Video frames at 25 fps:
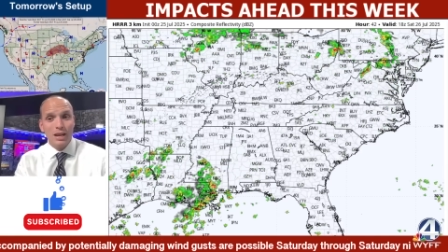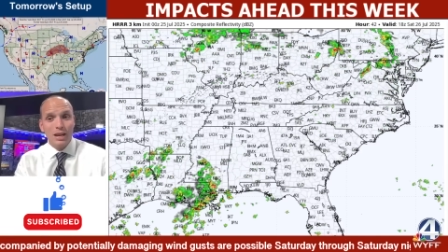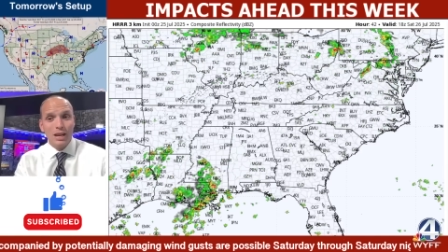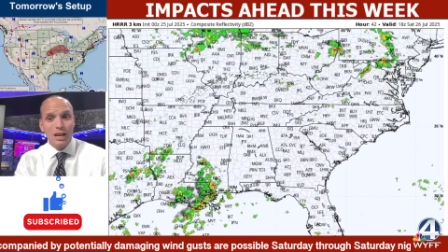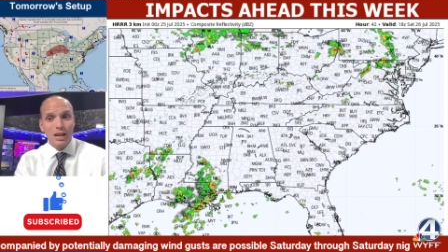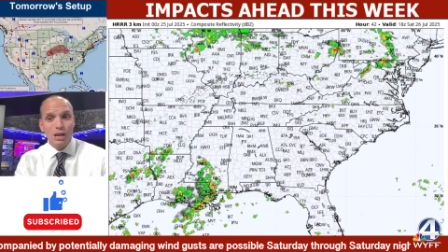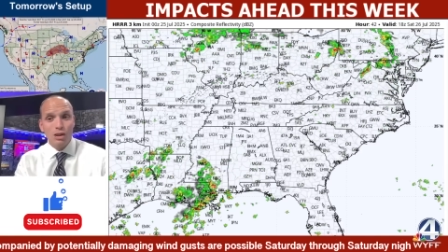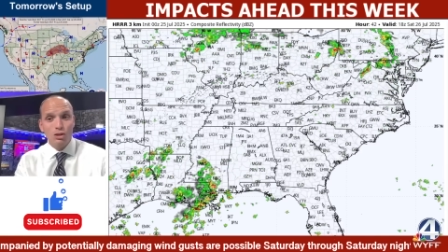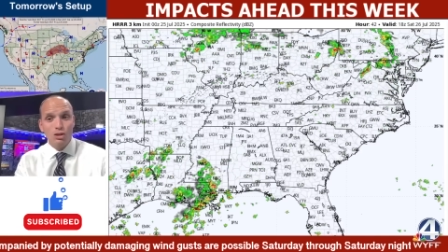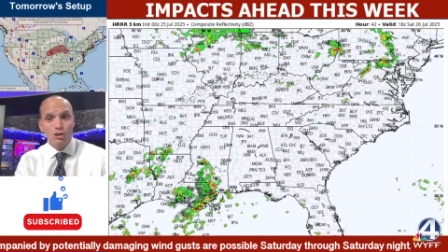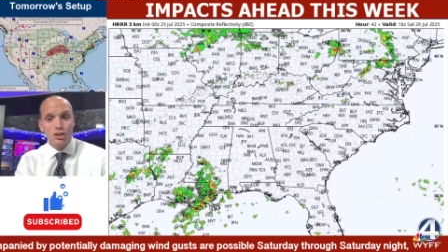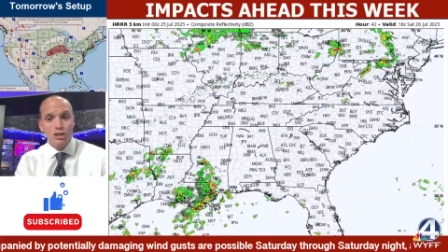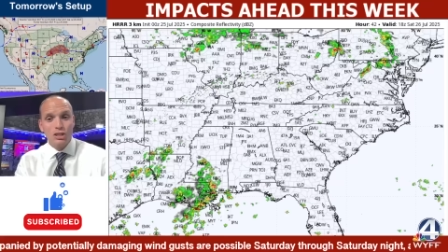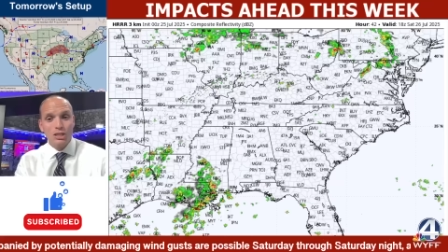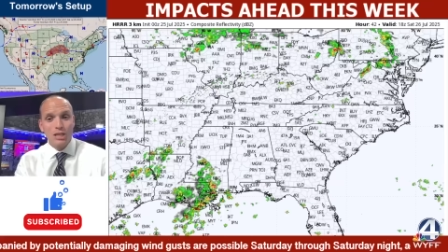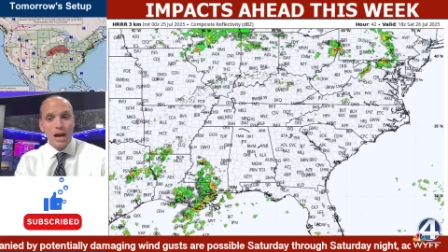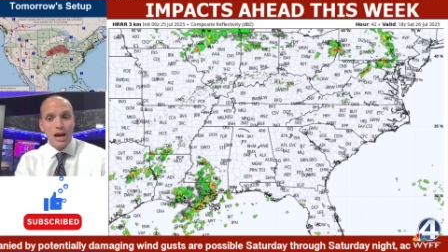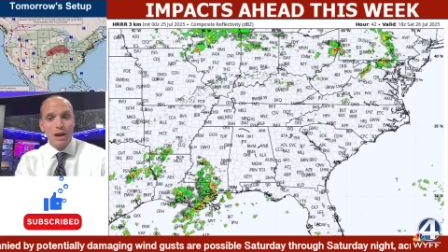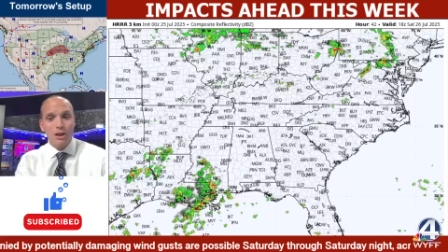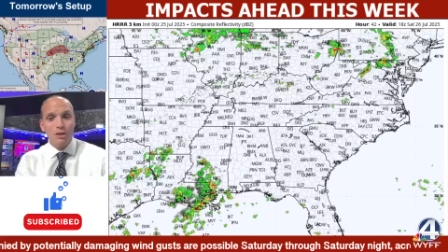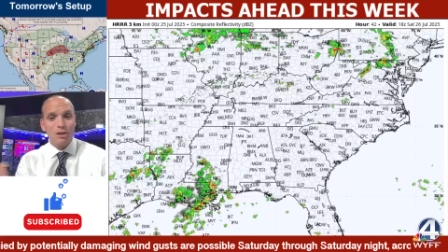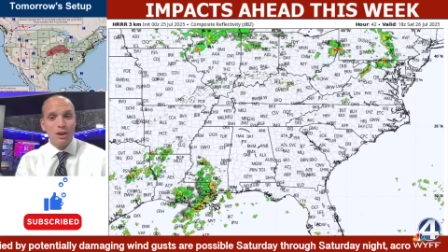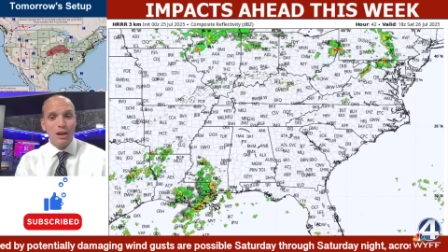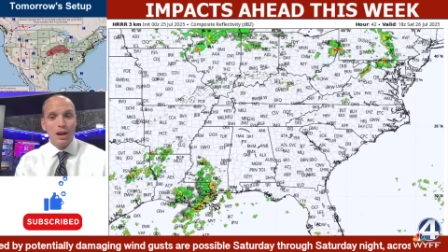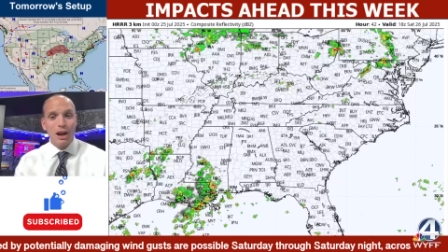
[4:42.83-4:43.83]
Here's
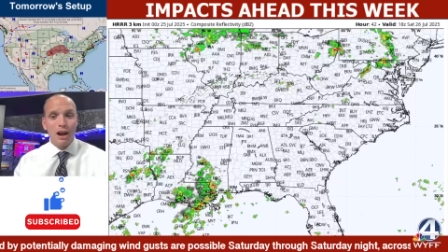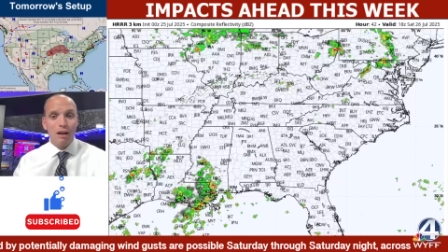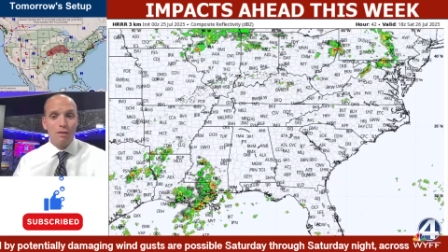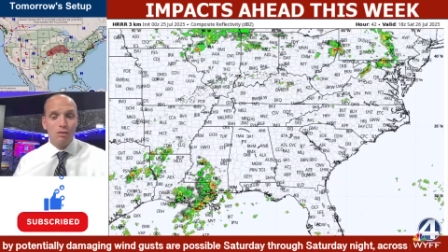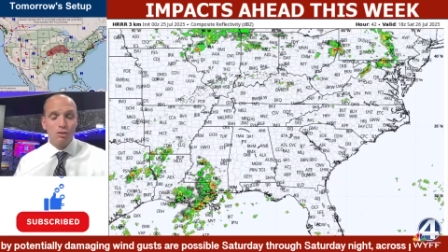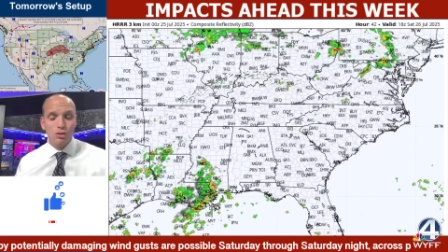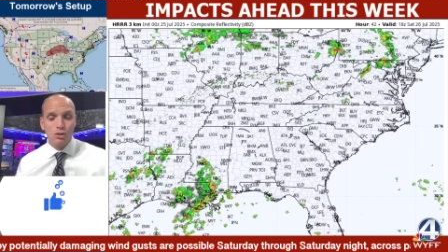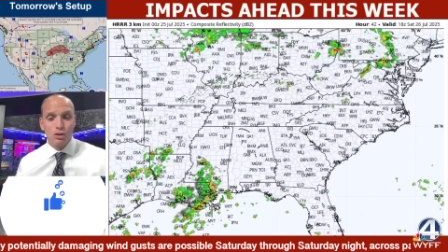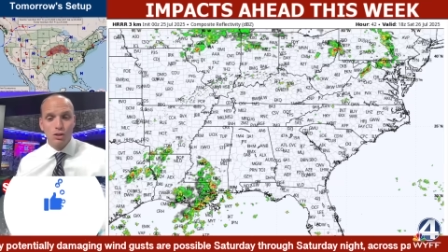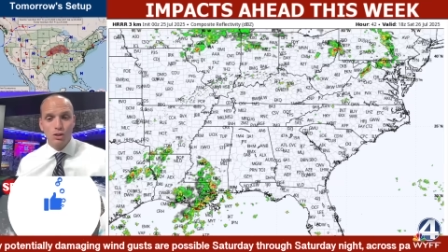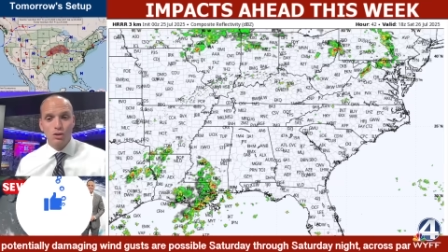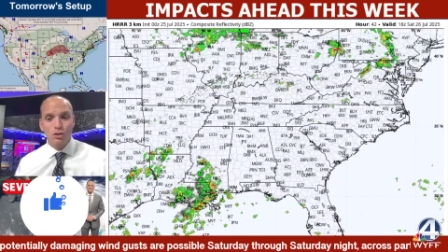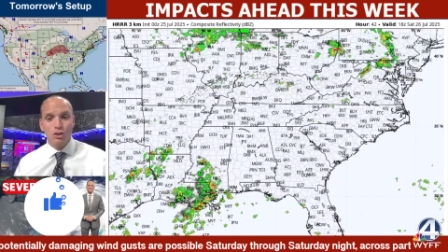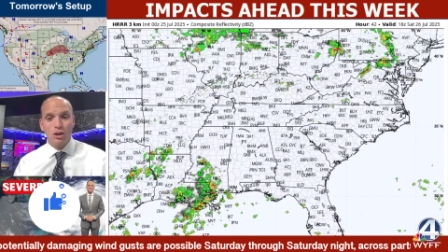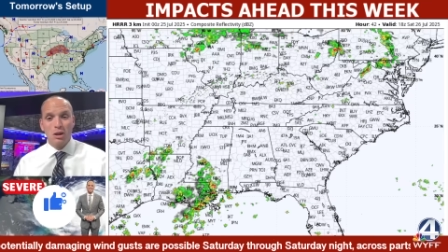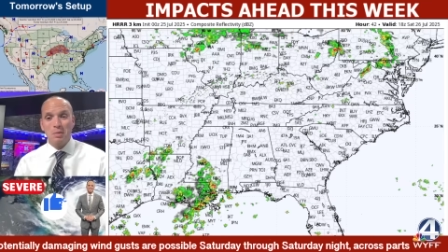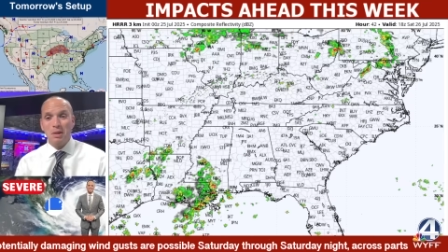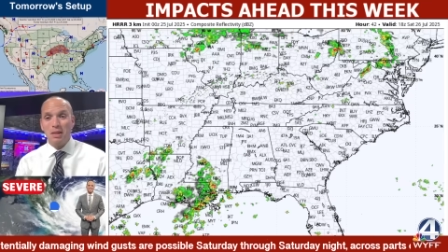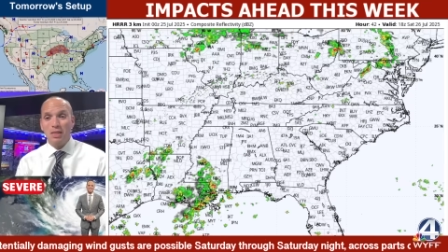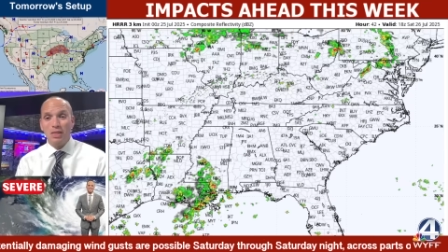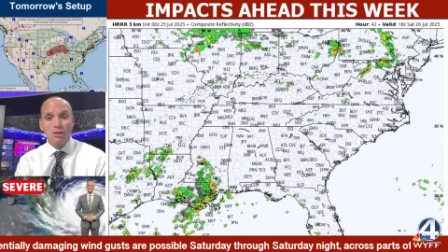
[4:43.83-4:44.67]
Saturday afternoon. I mean,